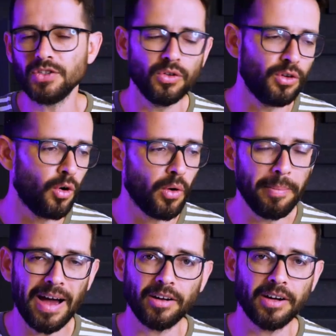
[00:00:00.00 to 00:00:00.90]
to go
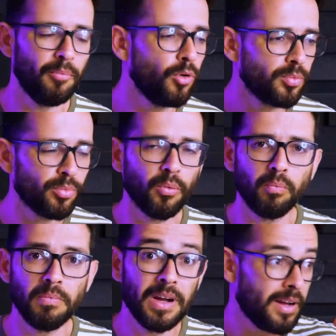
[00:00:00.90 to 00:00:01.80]
about and multiple
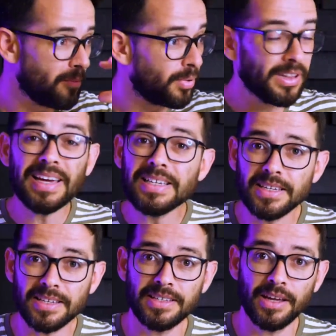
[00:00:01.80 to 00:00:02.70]

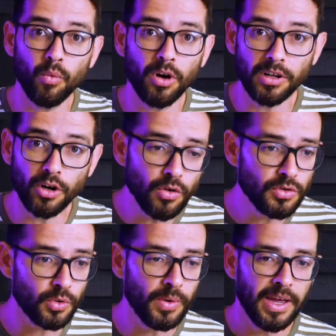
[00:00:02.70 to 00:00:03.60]
places they want to go
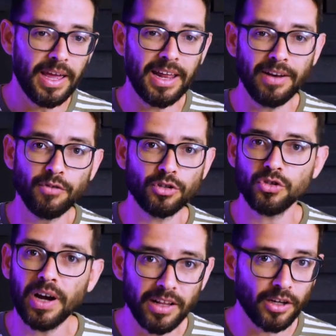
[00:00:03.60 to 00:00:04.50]
to. And if you're
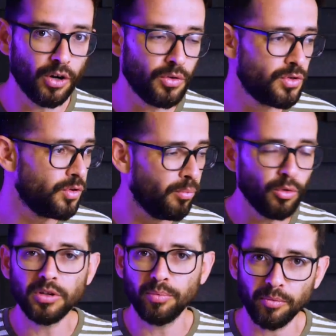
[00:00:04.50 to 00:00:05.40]
trying to go to
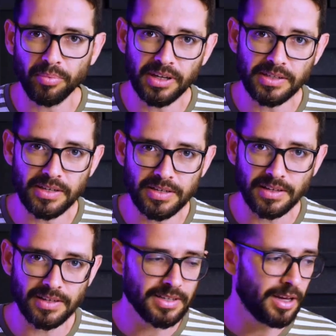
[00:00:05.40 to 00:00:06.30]
multiple places at
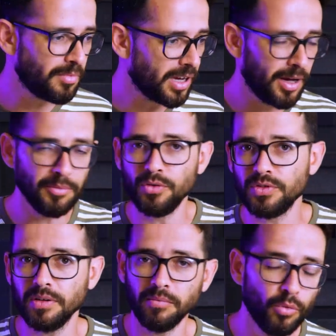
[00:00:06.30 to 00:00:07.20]
the same time
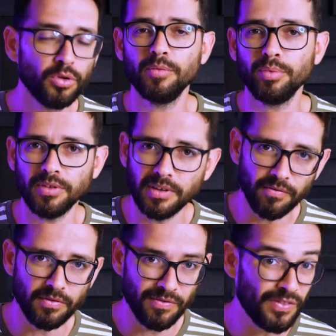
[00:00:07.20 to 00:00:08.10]
using multiple
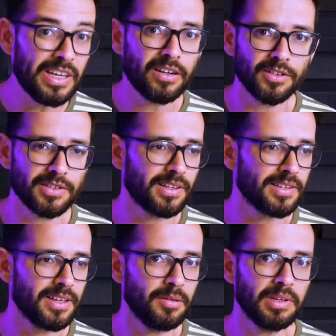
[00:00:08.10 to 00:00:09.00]
vehicles at the
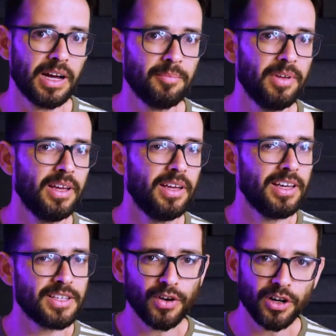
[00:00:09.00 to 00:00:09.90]
same time,
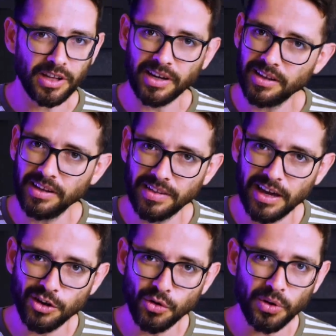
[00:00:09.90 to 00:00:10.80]
it's very likely
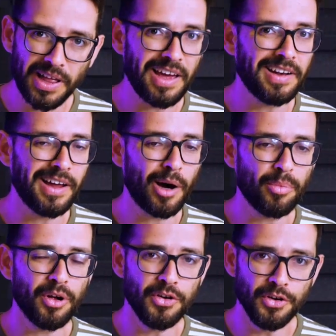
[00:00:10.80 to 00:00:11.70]
that you'll end up
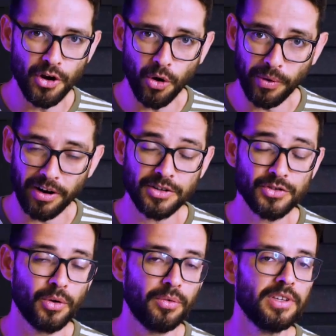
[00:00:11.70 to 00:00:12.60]
nowhere.
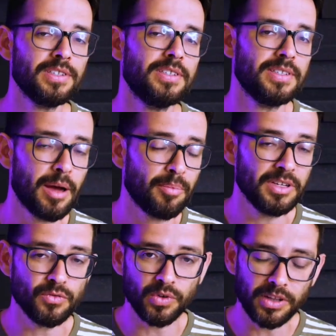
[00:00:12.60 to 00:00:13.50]
So this step
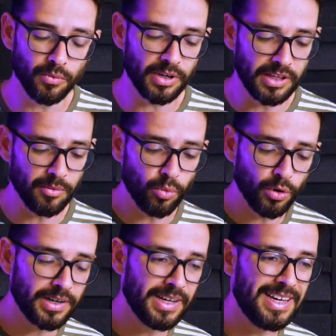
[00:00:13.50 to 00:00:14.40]
is really
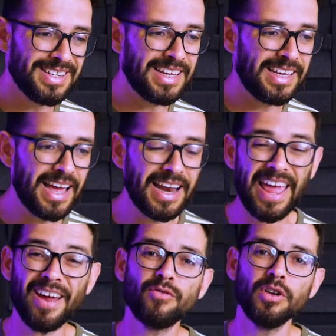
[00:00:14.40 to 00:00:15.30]
important to get
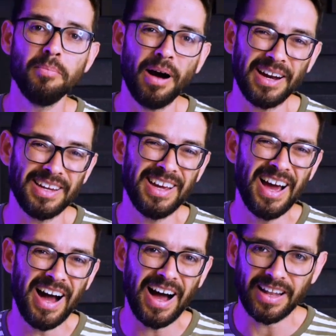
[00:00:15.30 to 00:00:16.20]
everybody
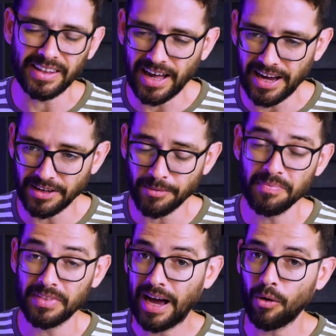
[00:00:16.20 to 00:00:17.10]
aligned.
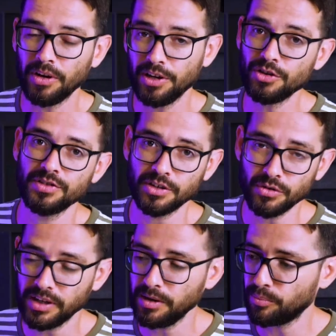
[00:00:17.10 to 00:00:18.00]
Now, here's the
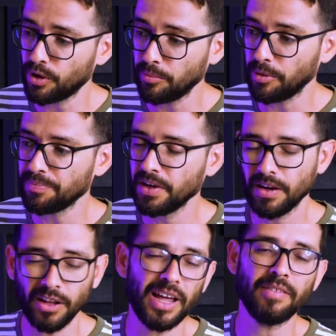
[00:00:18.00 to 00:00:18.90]
tricky problem.
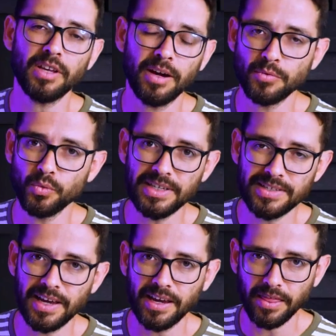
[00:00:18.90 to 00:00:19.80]
A lot of times we
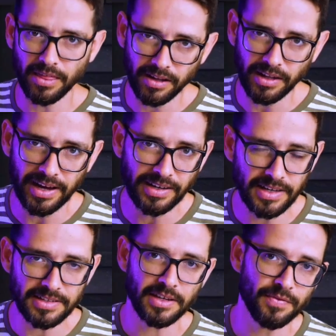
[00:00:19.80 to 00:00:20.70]
say the client
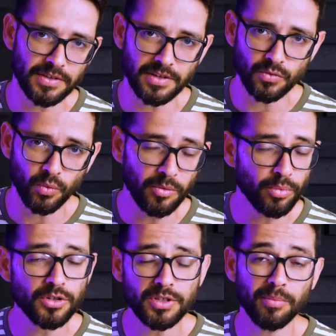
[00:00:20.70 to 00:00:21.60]
as if this is one
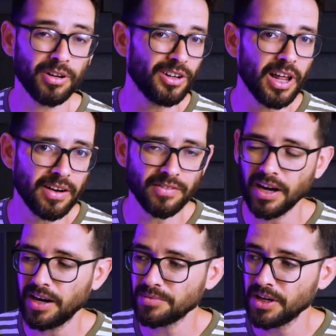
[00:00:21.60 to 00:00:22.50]
person, but a lot of
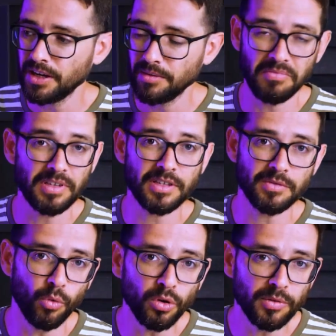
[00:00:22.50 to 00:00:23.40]
times this is
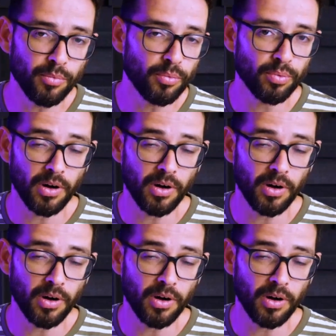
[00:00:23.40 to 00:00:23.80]
multiple